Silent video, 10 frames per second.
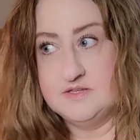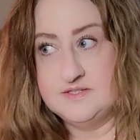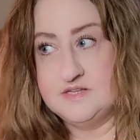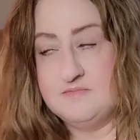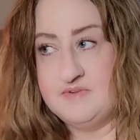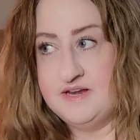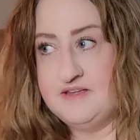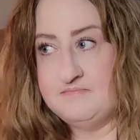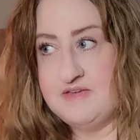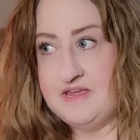
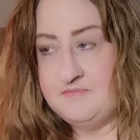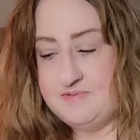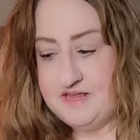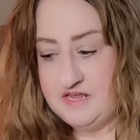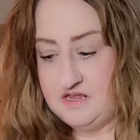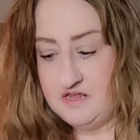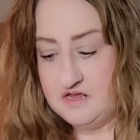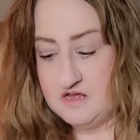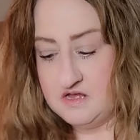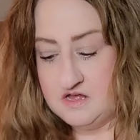Somebody may be
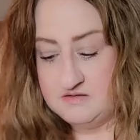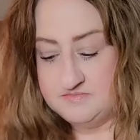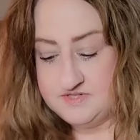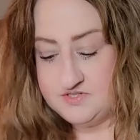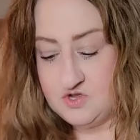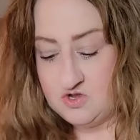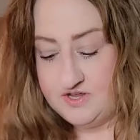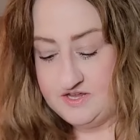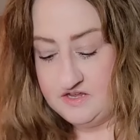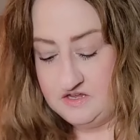
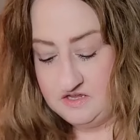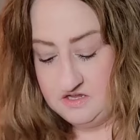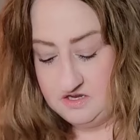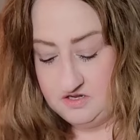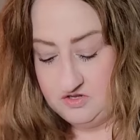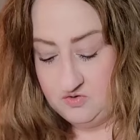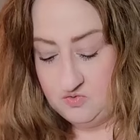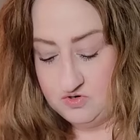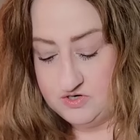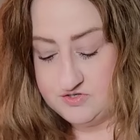stalking
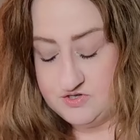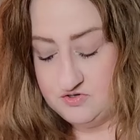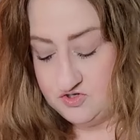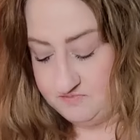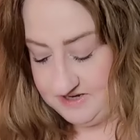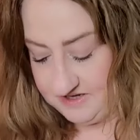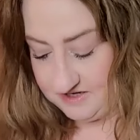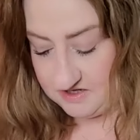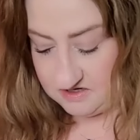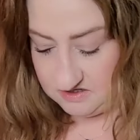you or your social
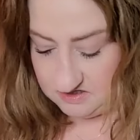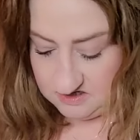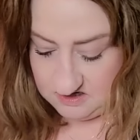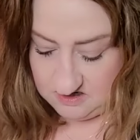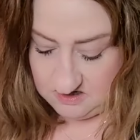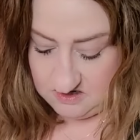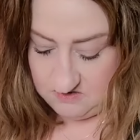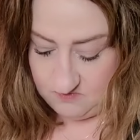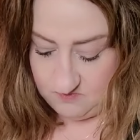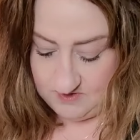media.
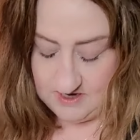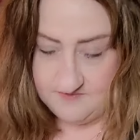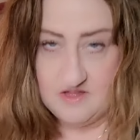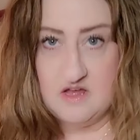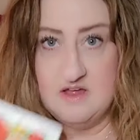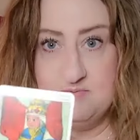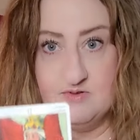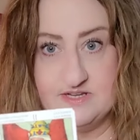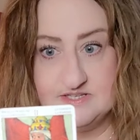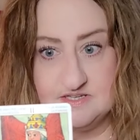We have the High
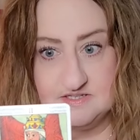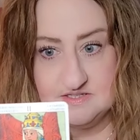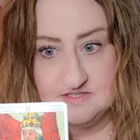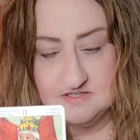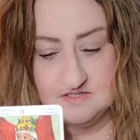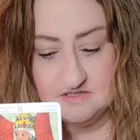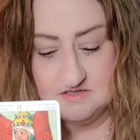Priestess.